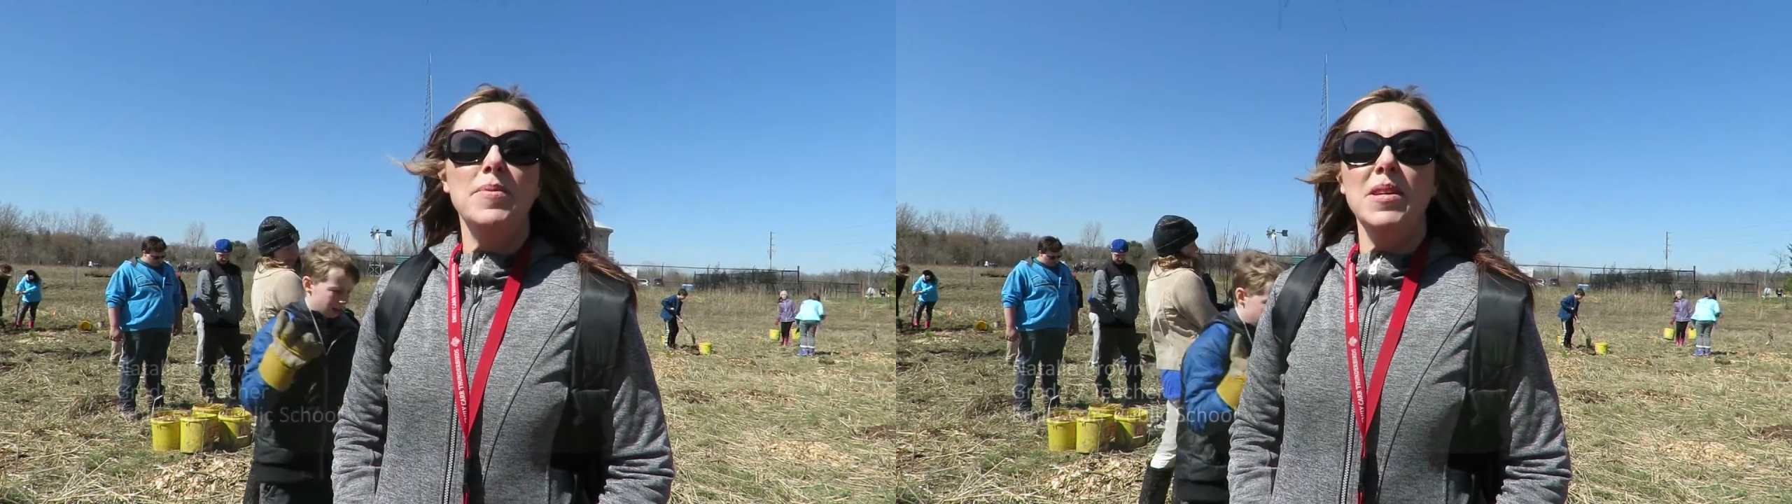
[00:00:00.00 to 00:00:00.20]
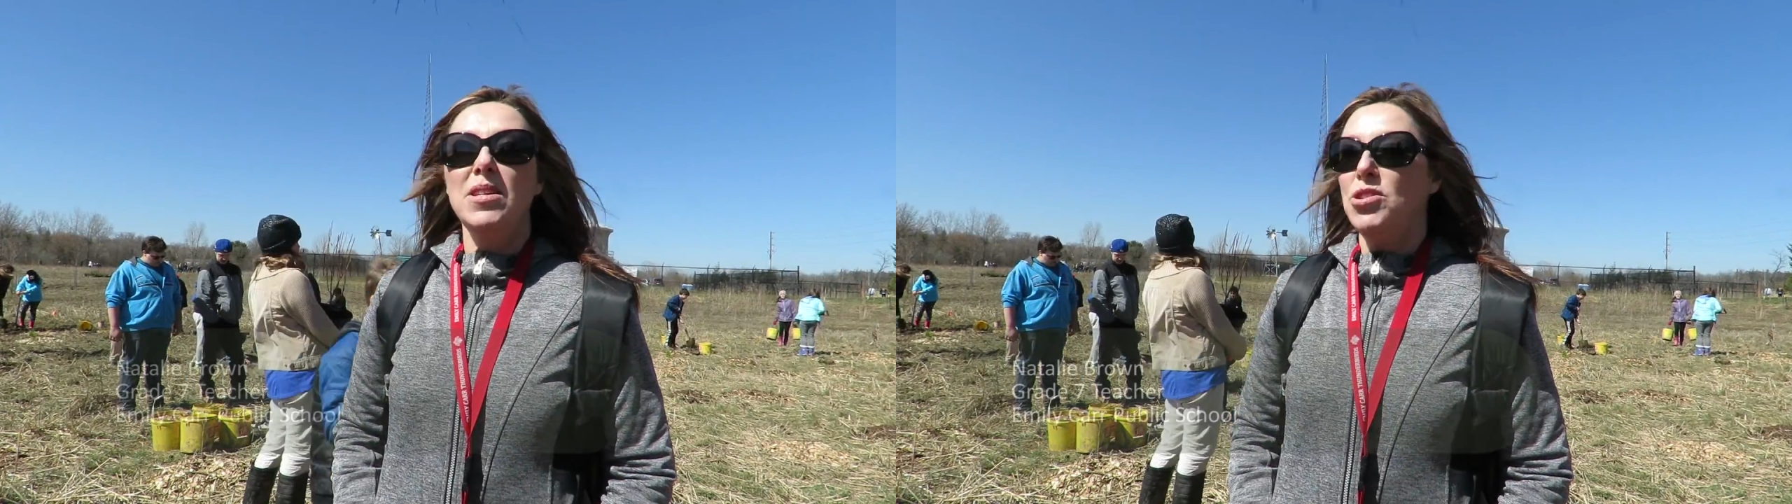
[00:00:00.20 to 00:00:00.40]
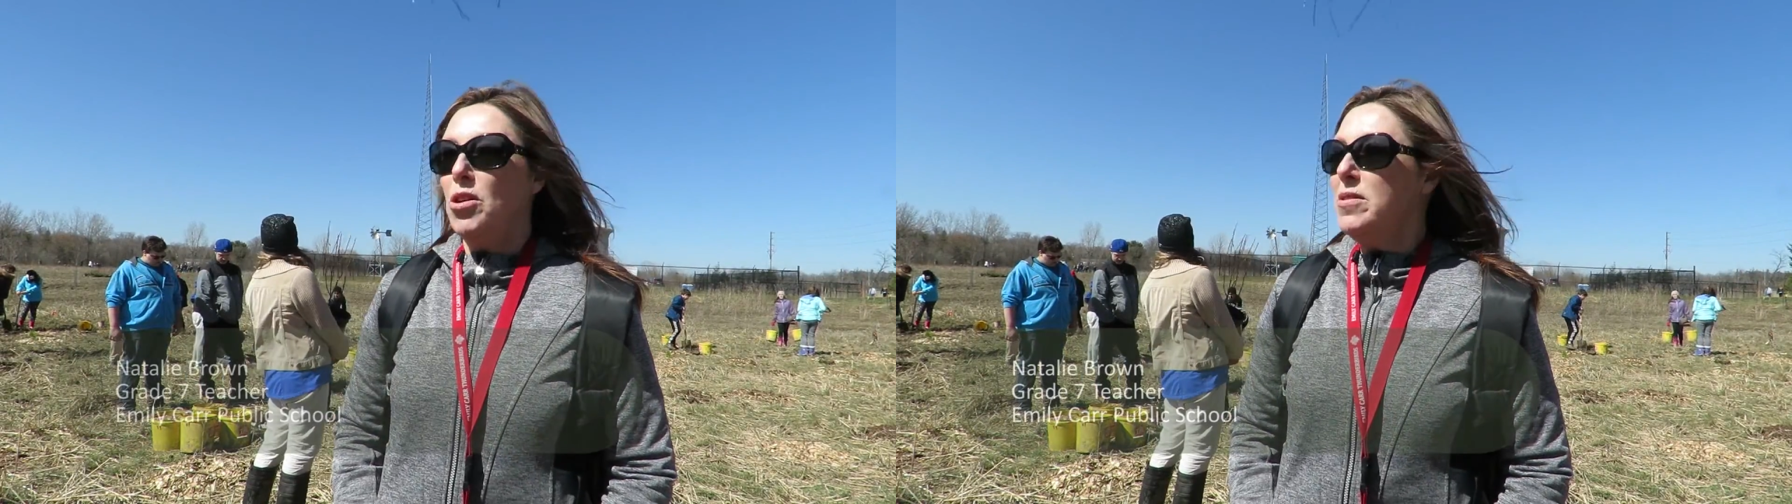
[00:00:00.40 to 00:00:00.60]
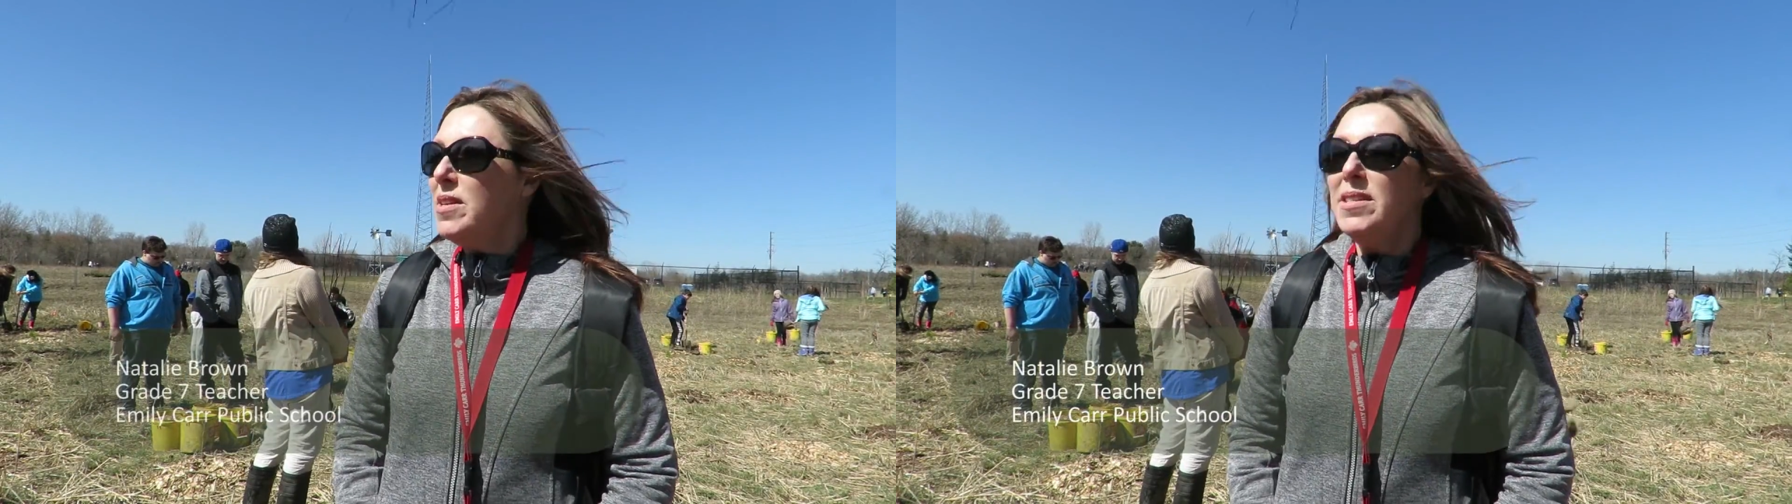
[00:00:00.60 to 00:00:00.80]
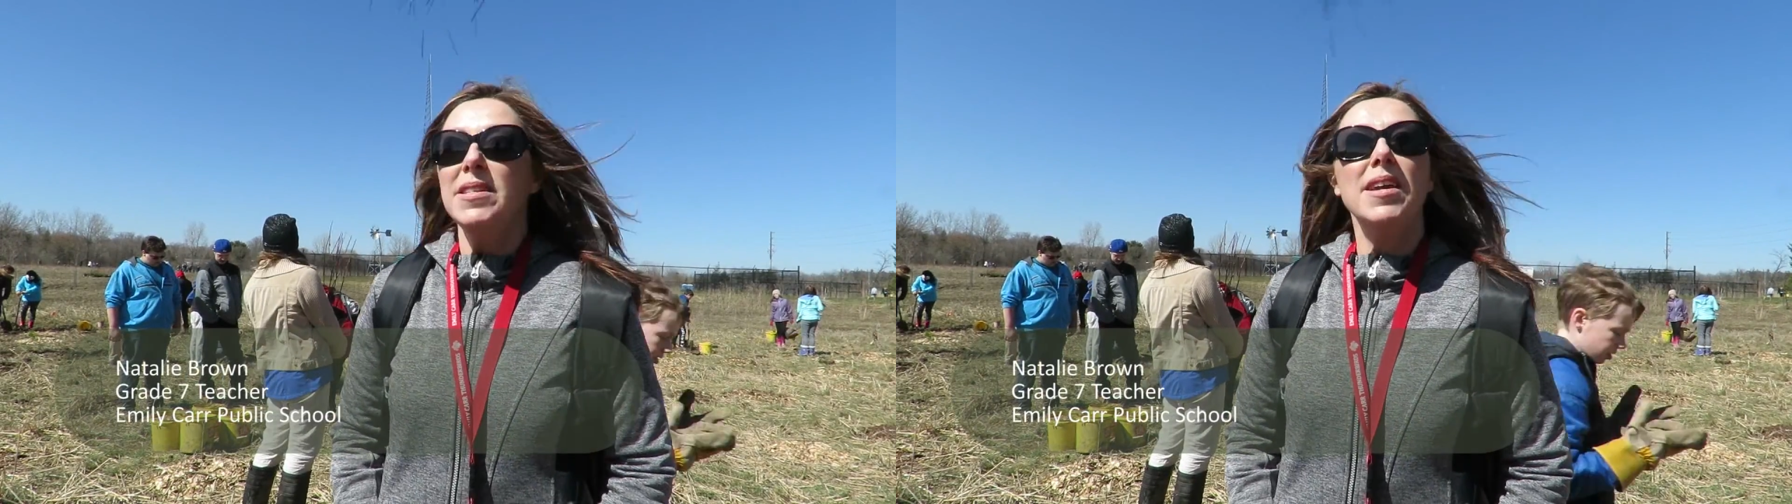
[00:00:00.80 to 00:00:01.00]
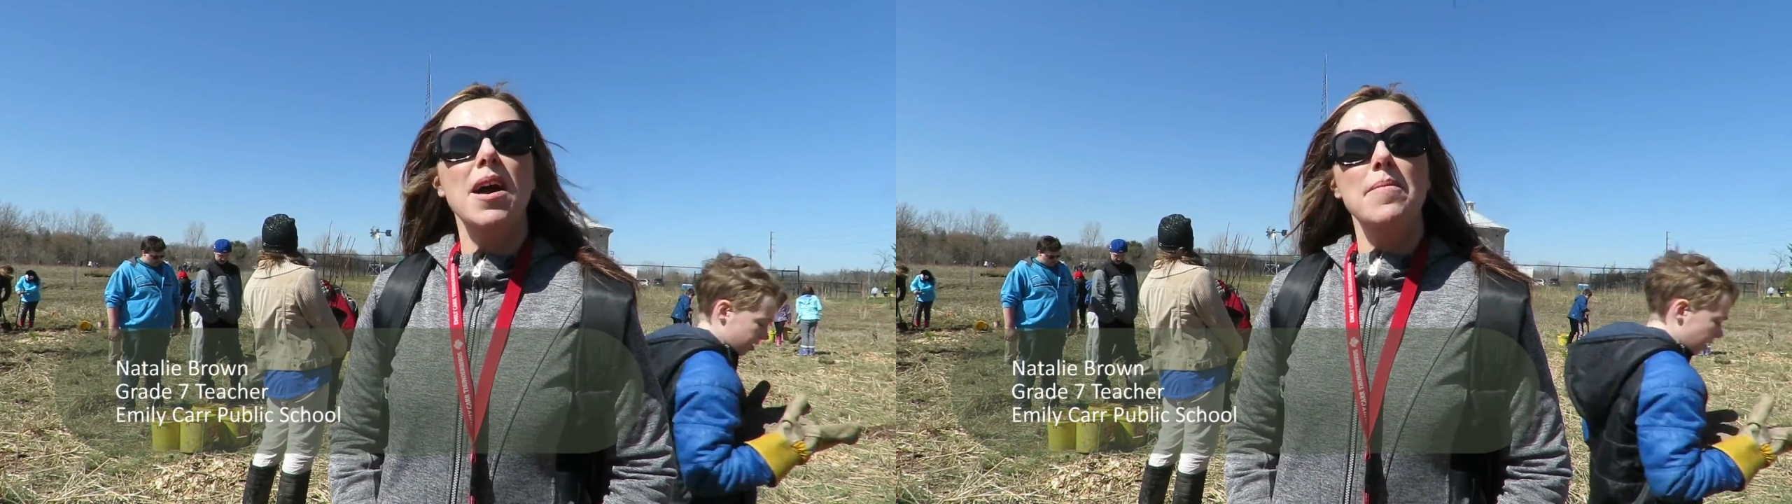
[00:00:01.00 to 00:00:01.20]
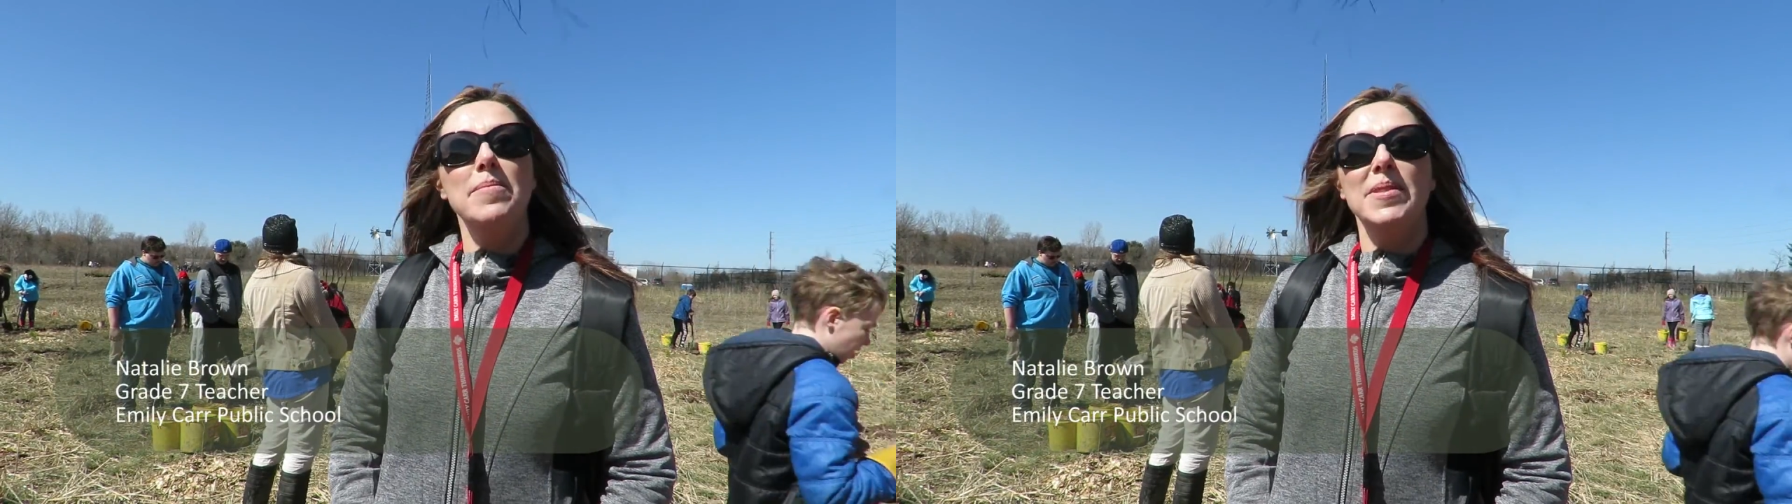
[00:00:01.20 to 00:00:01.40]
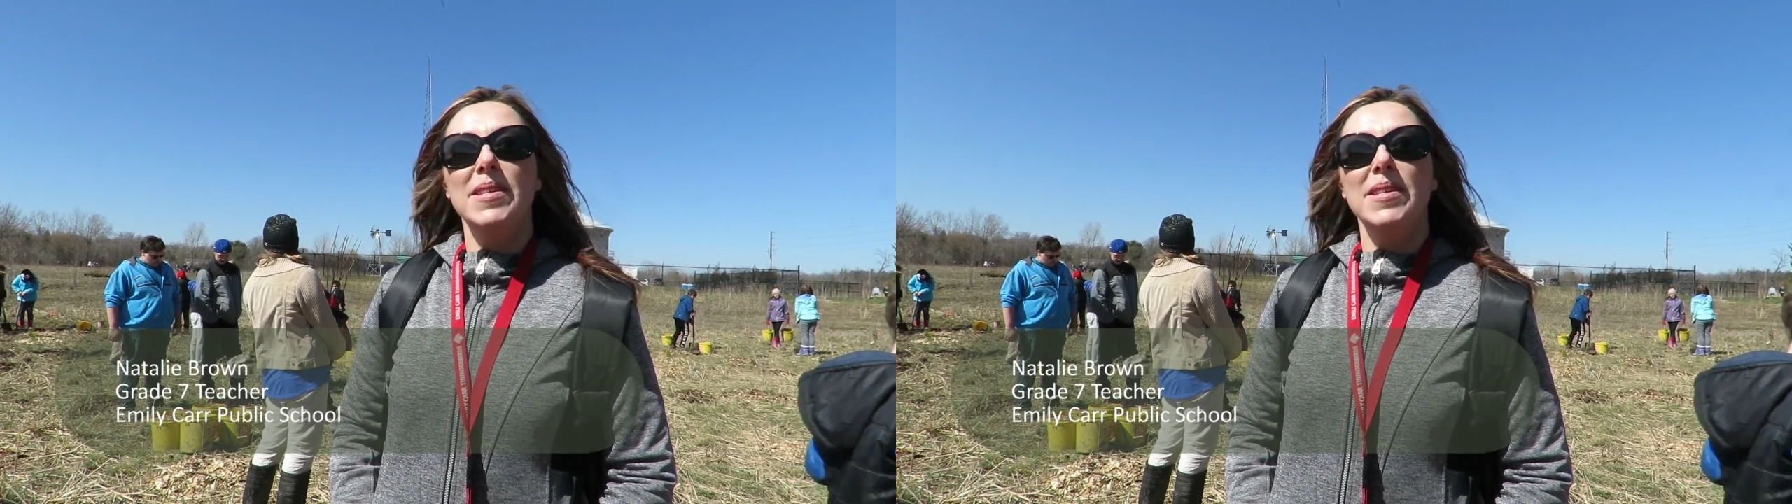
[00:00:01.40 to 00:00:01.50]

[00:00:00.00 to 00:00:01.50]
be chosen to come